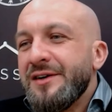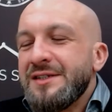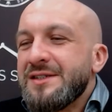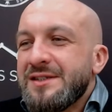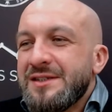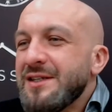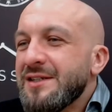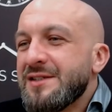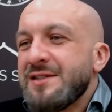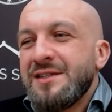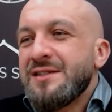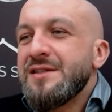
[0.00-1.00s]

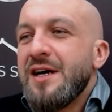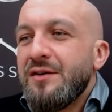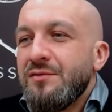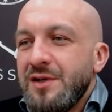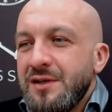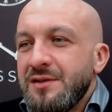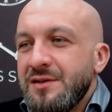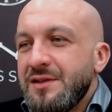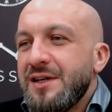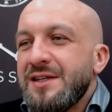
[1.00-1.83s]
it's not real.